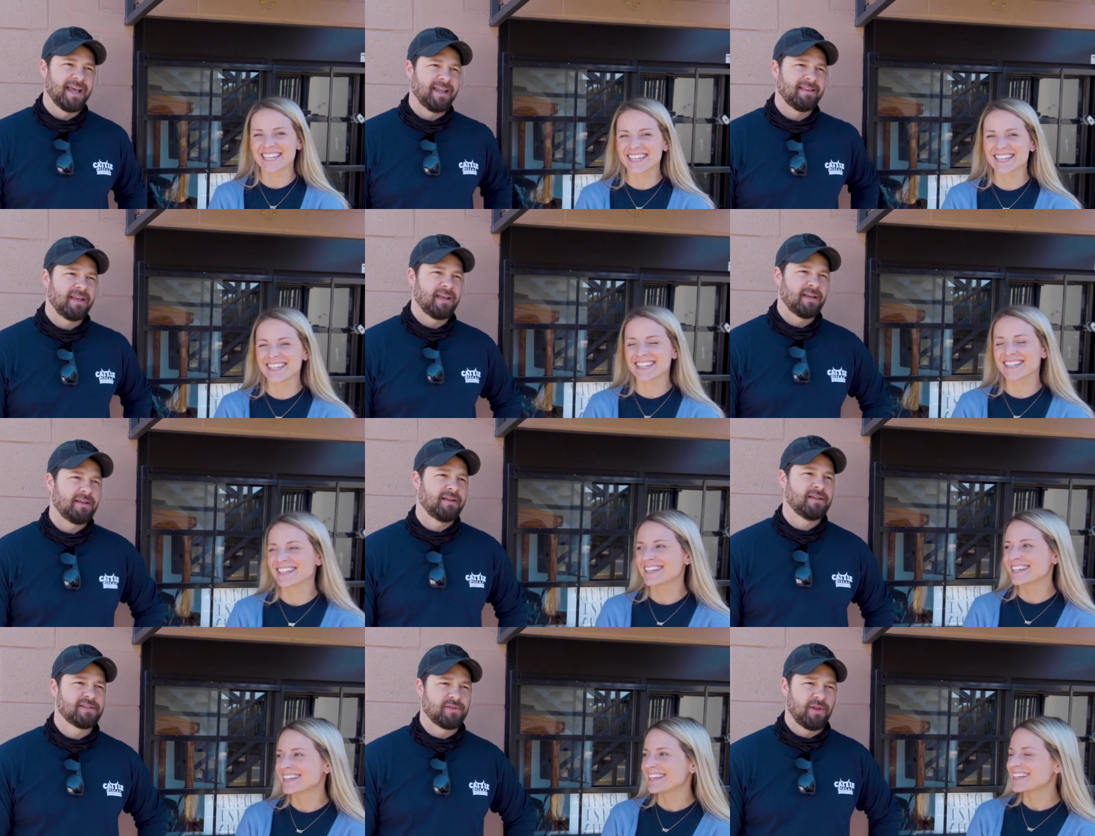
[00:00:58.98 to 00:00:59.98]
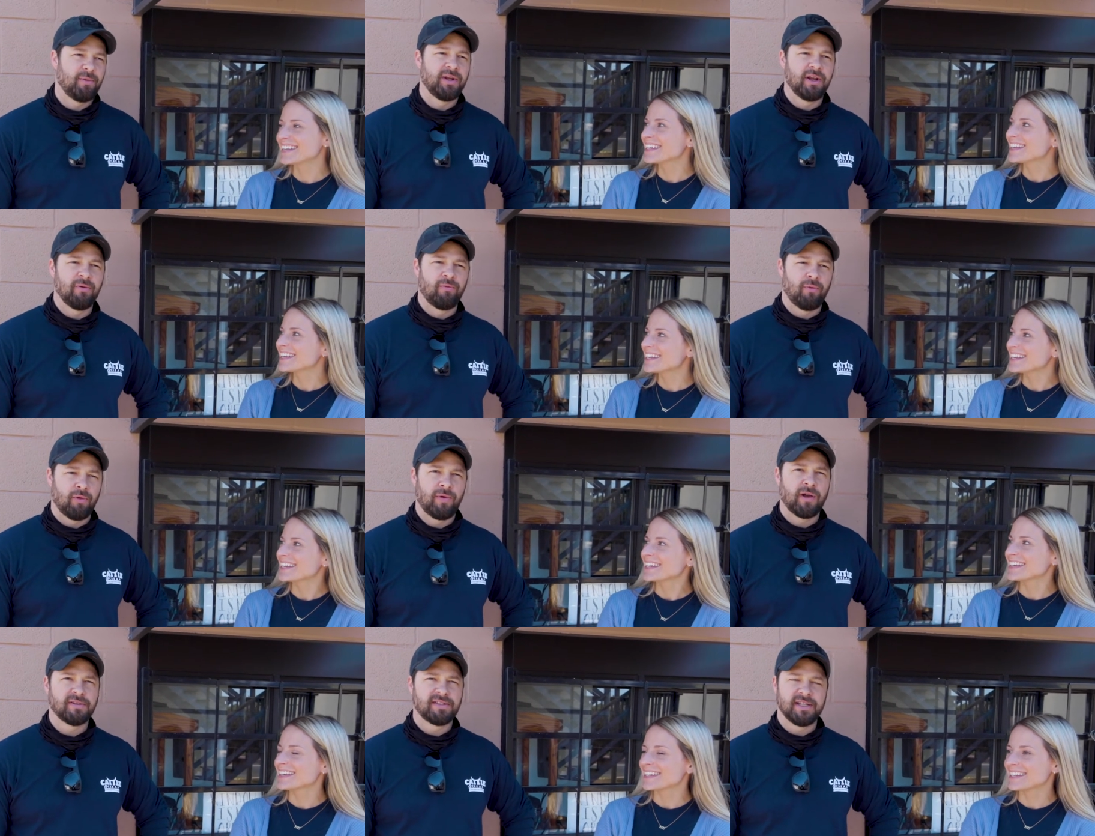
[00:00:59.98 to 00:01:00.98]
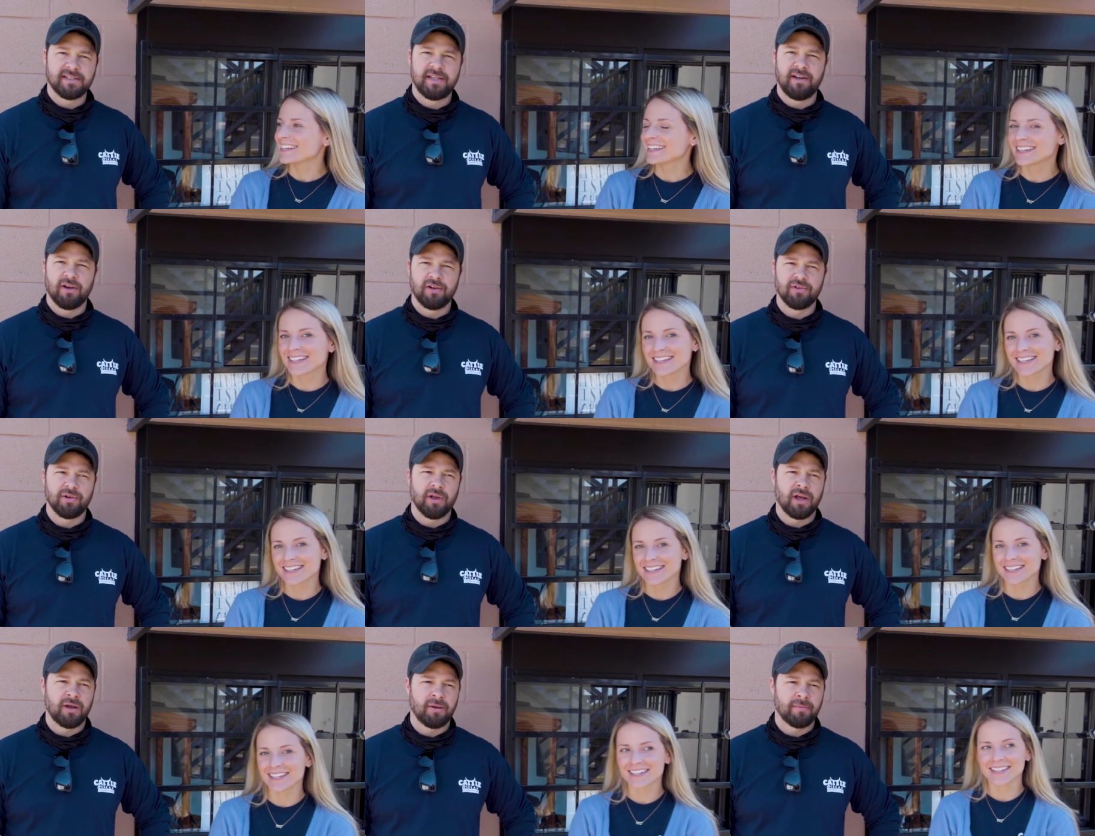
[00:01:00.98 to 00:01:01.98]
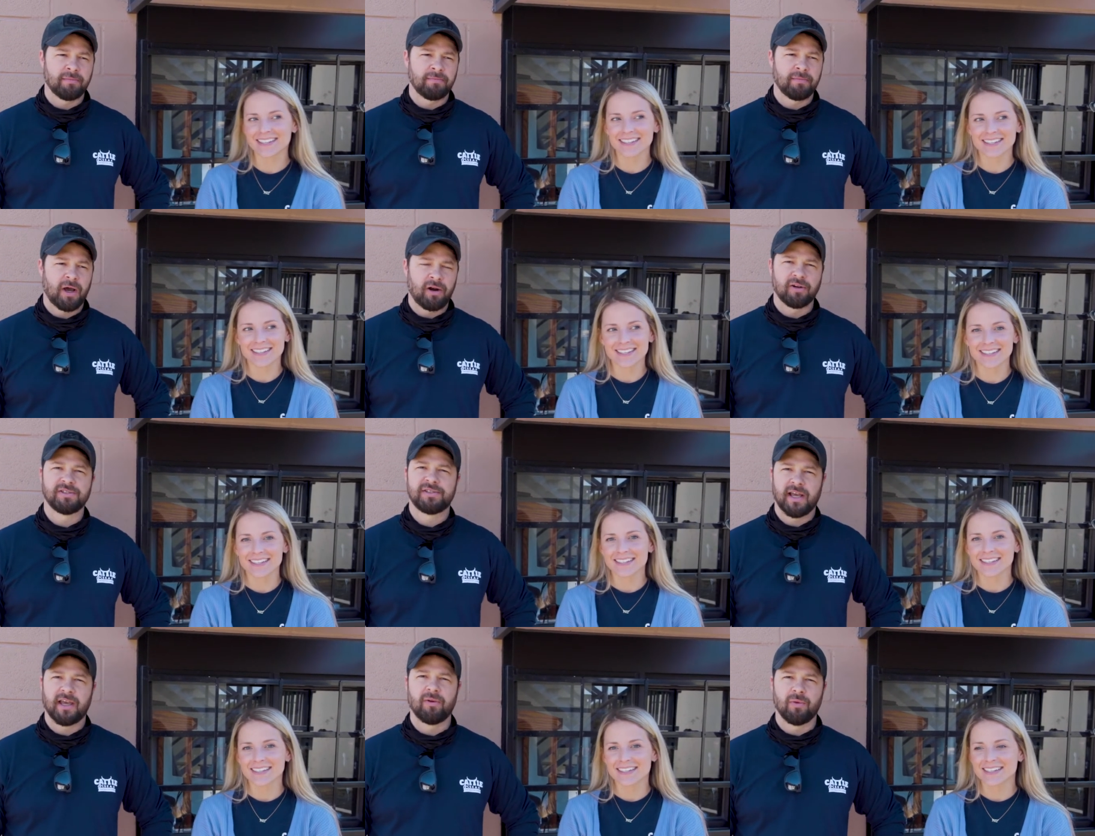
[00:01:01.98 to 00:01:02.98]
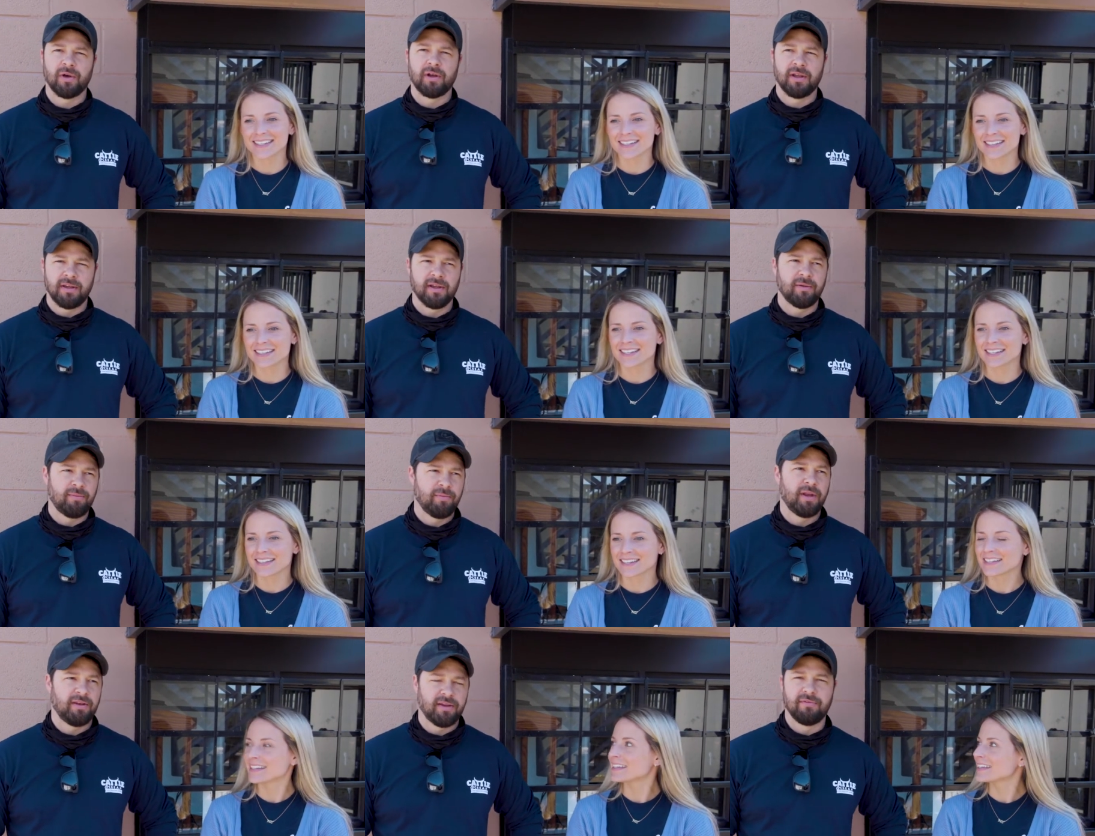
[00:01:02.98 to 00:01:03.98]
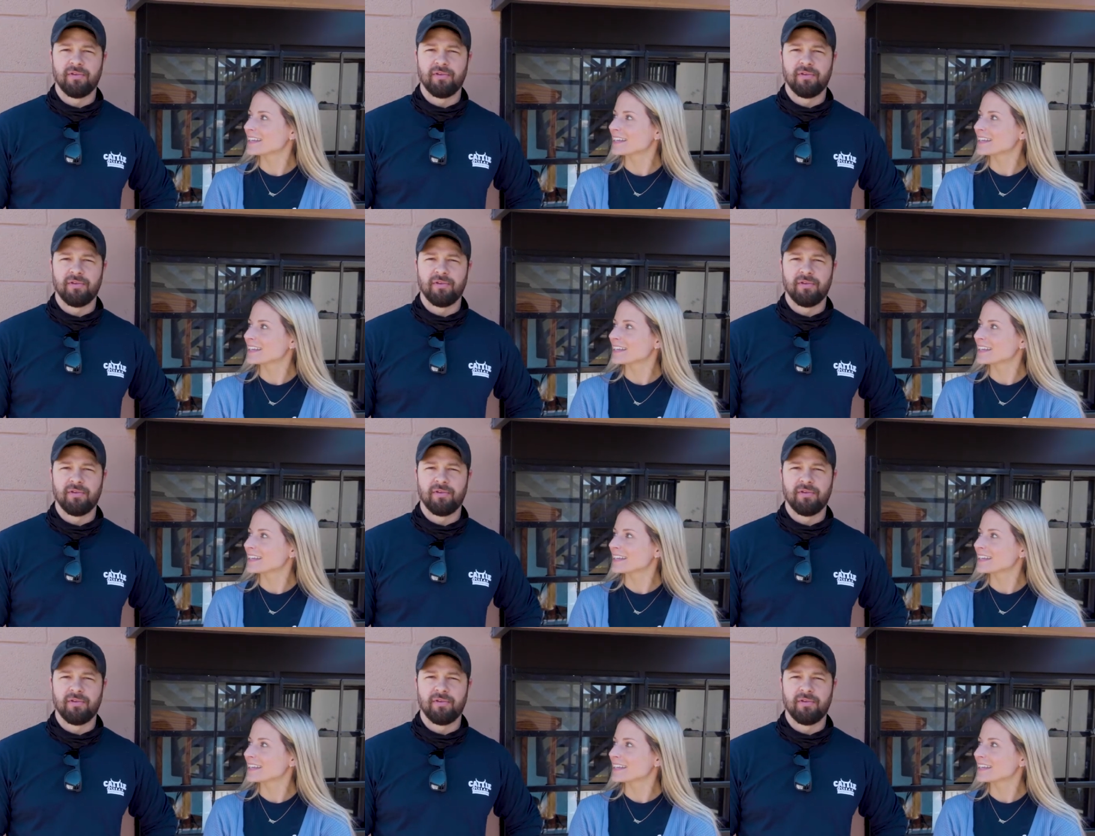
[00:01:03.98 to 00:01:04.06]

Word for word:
Speaker 1: And then we did around 1,600 on our second one, and did